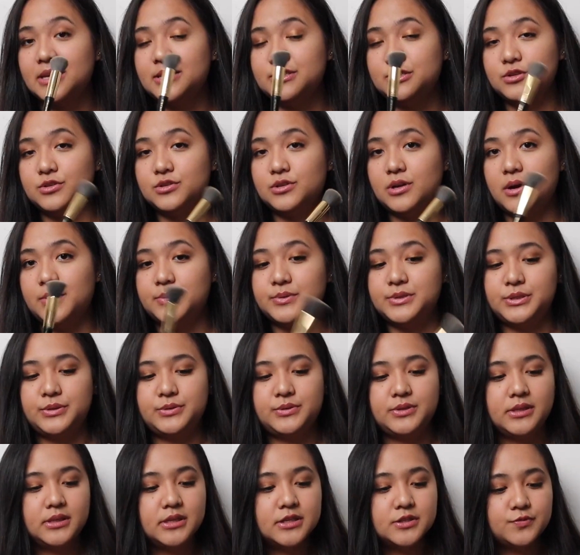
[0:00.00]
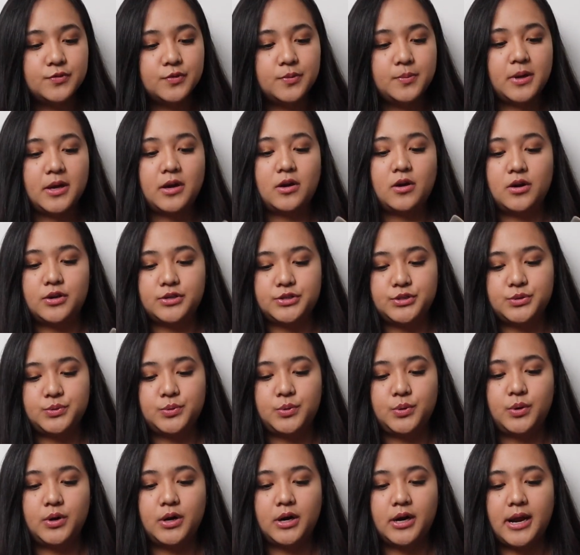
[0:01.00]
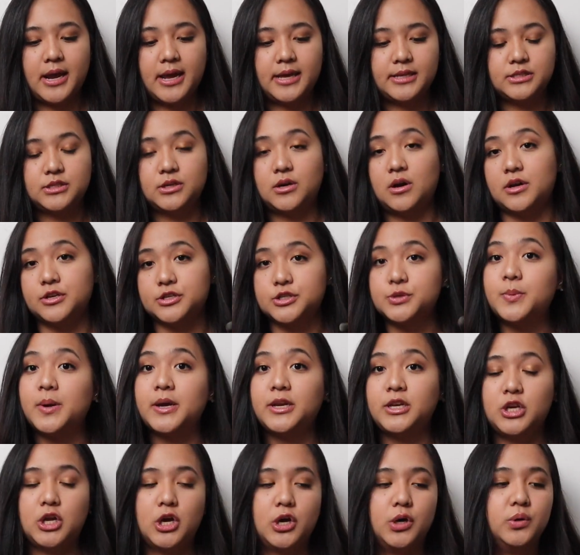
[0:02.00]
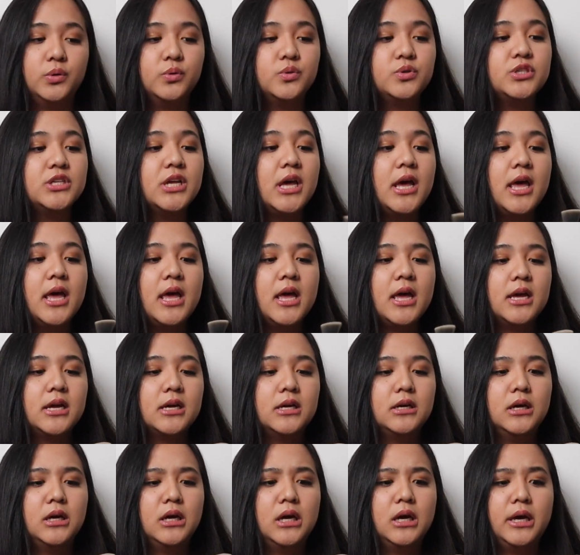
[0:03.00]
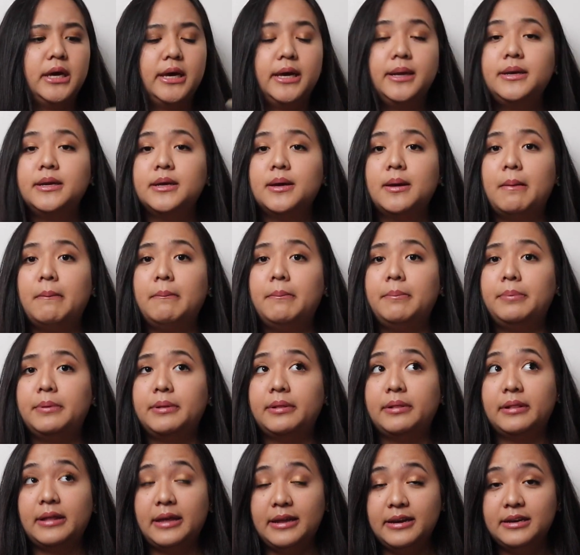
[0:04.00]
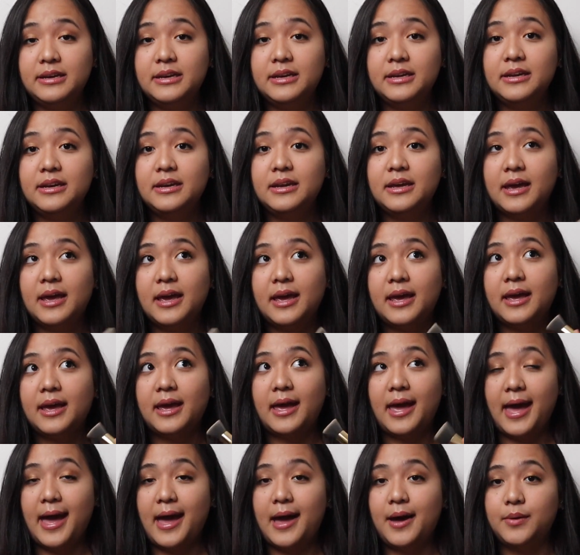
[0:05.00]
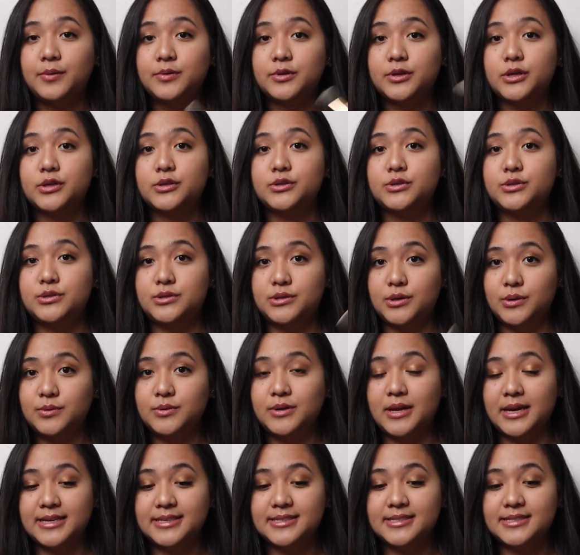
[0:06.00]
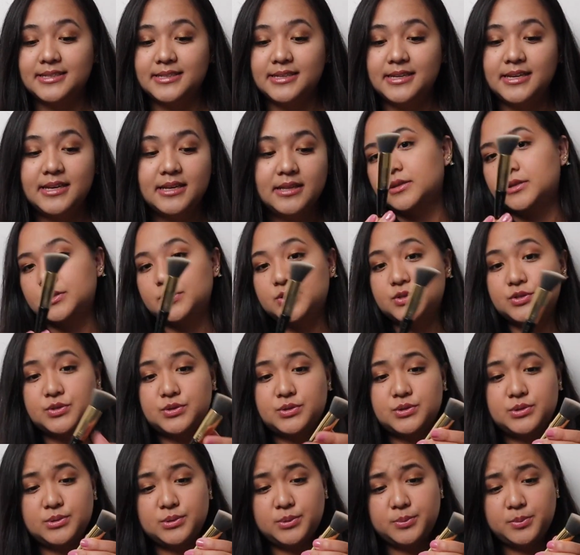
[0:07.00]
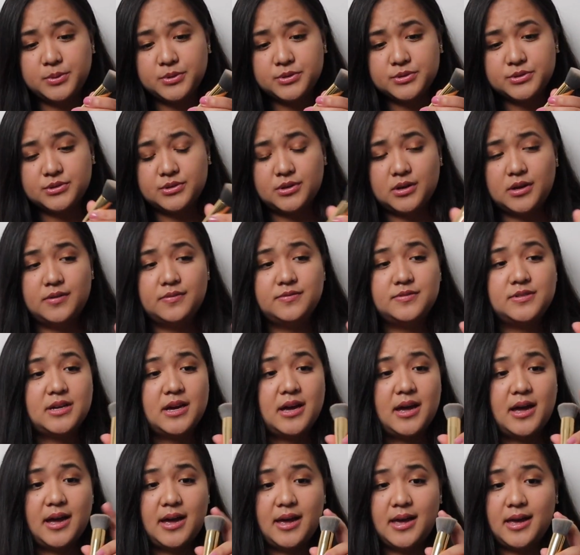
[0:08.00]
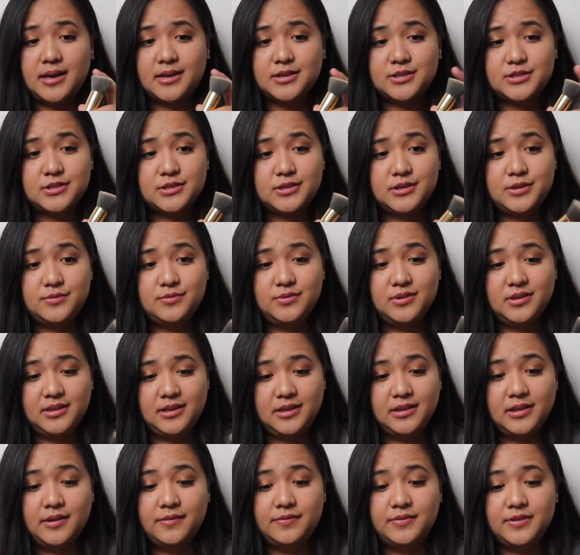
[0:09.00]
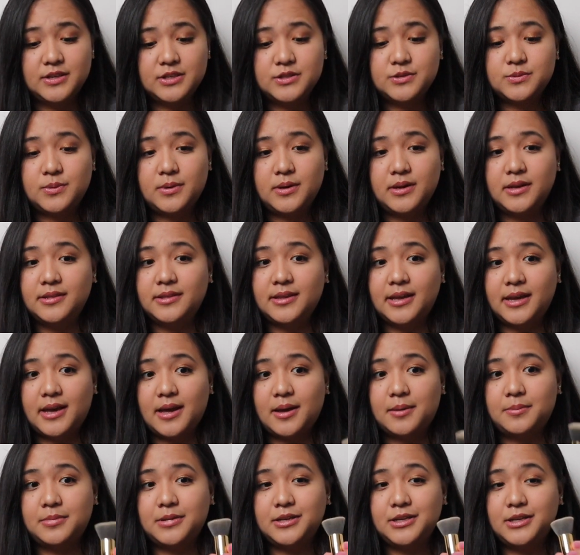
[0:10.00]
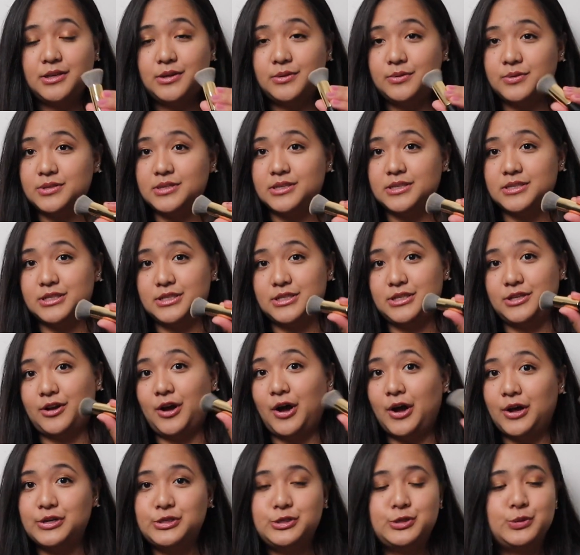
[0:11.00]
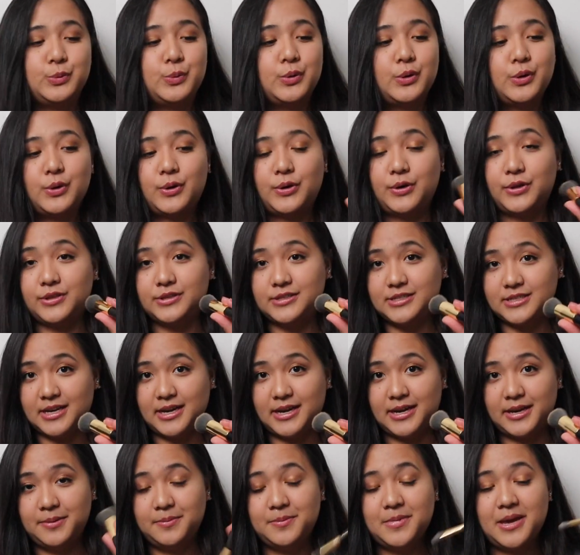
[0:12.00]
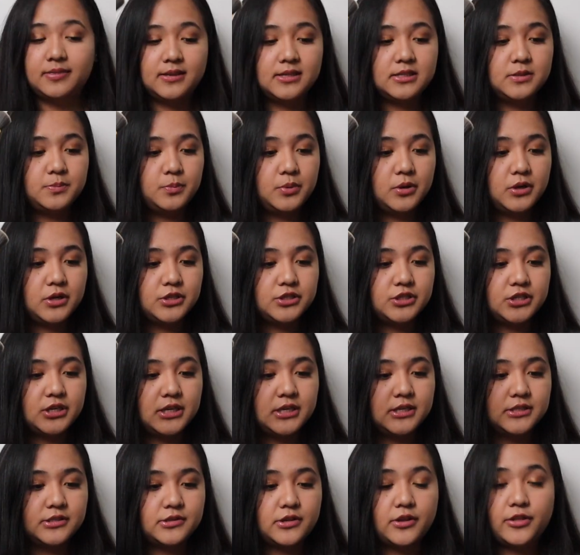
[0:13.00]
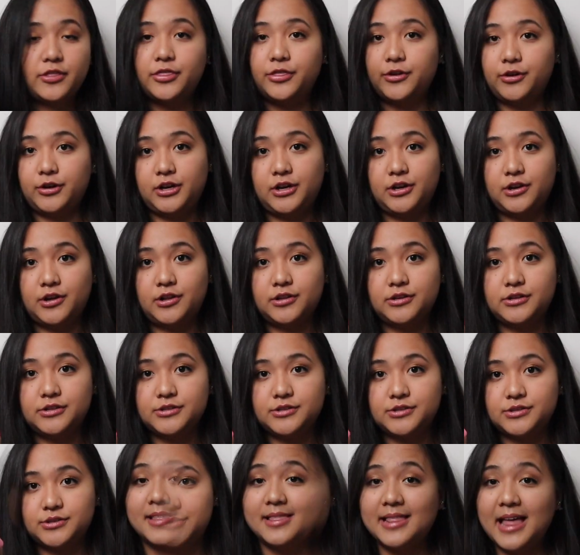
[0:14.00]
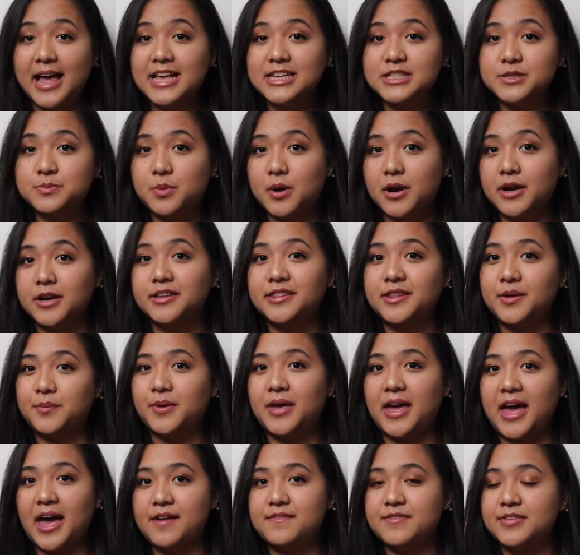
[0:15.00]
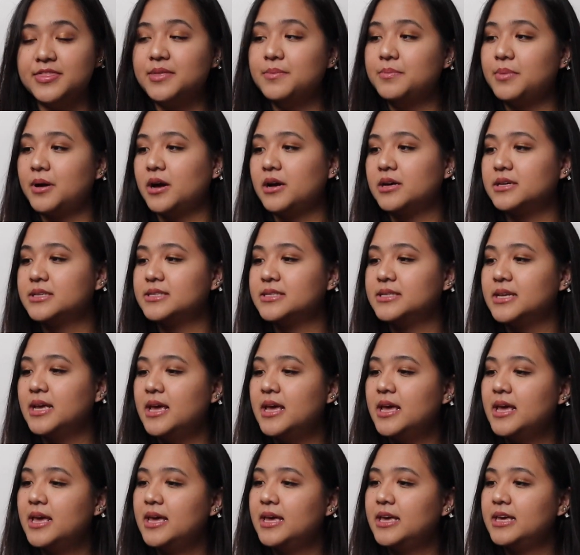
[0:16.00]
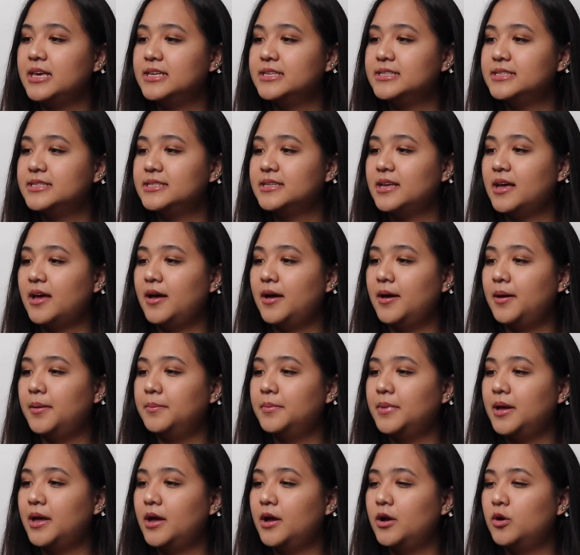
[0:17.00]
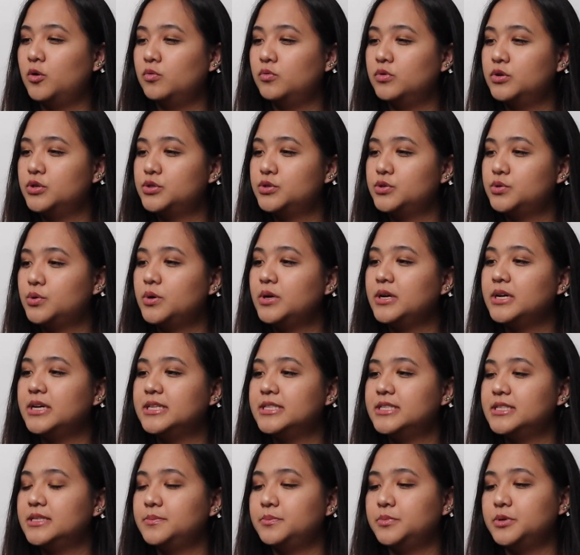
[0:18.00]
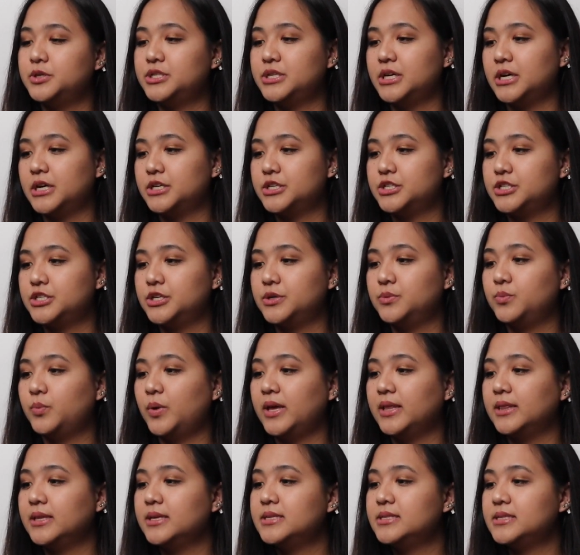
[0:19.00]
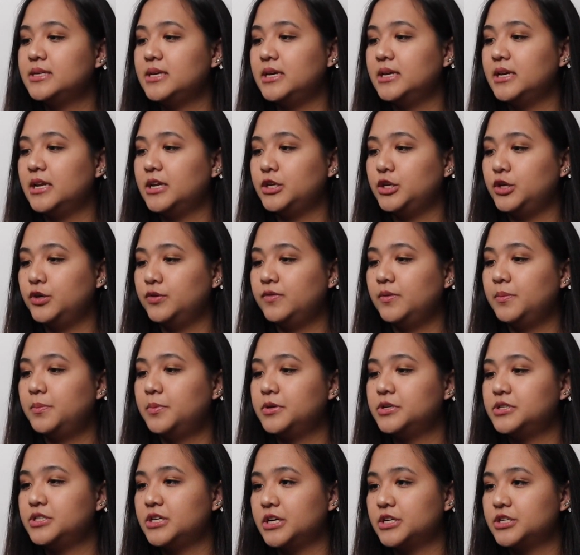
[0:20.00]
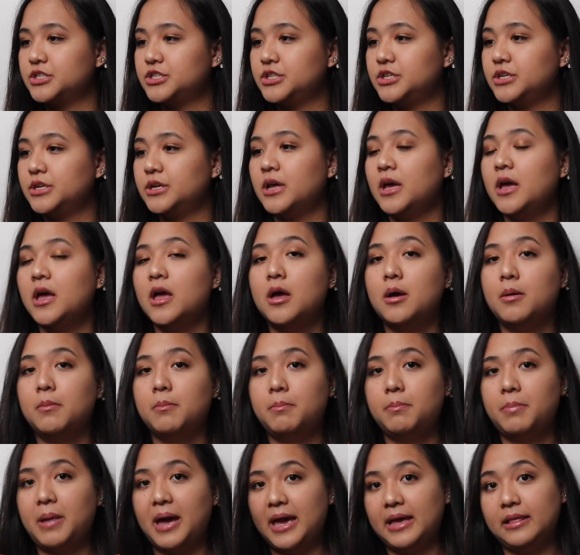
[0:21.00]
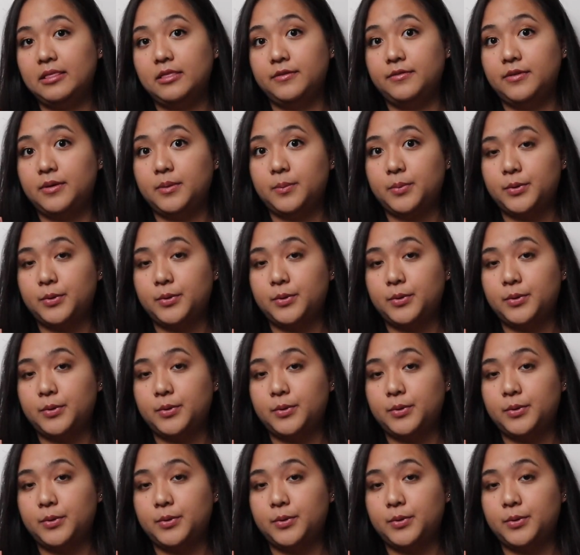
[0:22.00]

As you saw, I was using this for my contour and to contour my nose. It blended out so nicely. It's super soft. I actually really love this one. Like, I'm going to use this to contour all the time. And this brush is $30. The last product that we have in the box is a Restore Instant Protection Weightless Heat and UV Protection by Living